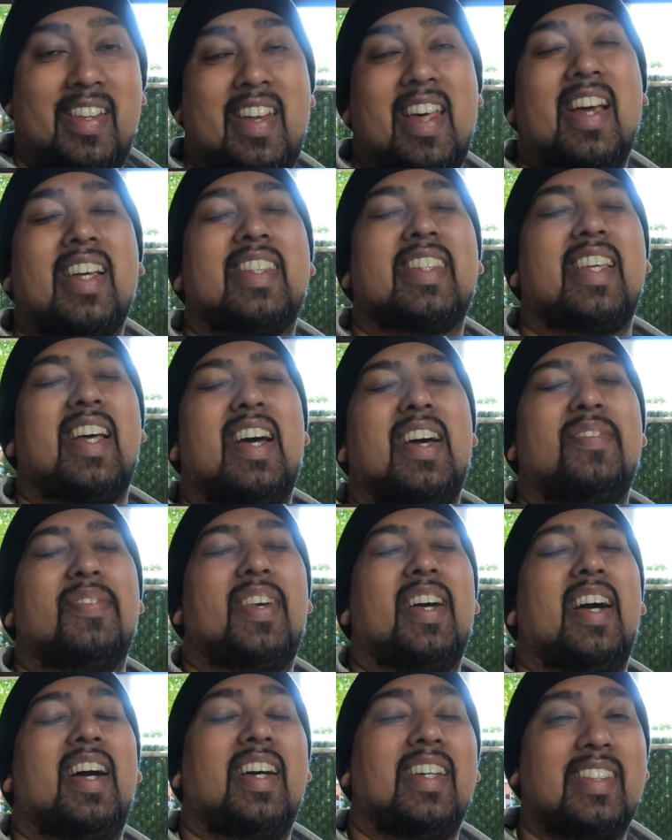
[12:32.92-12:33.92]
next time,
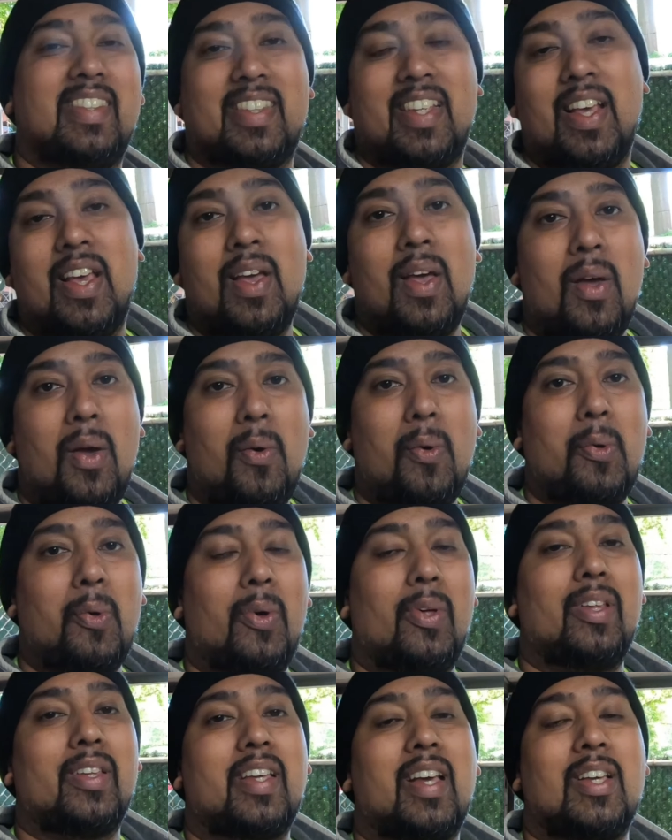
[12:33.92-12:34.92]
guys, we
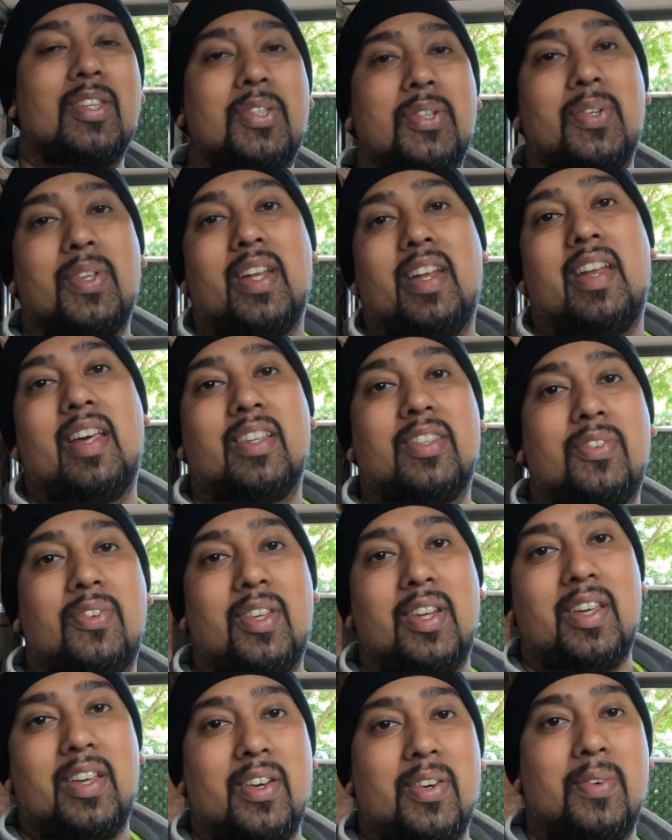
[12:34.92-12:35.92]
will catch you in the next
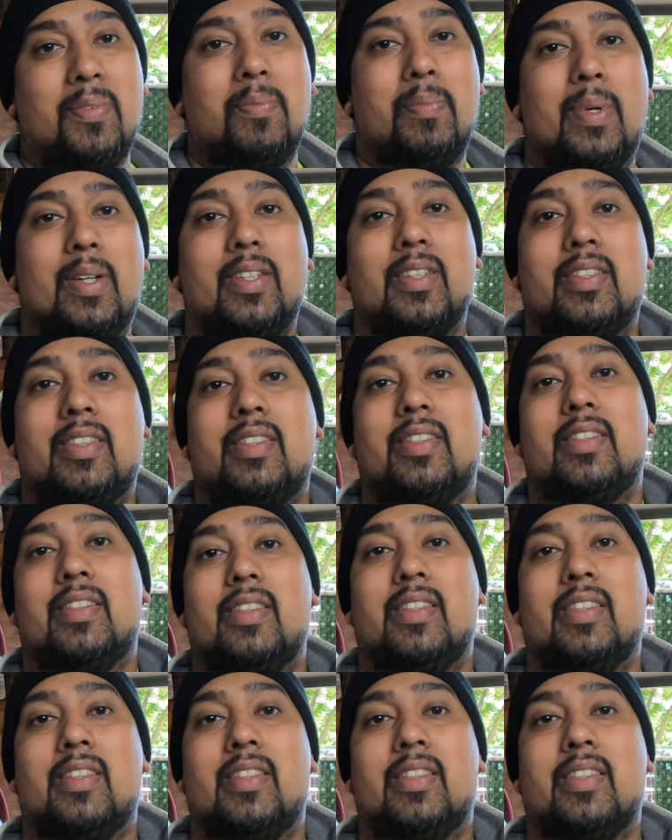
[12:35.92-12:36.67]
video. Peace.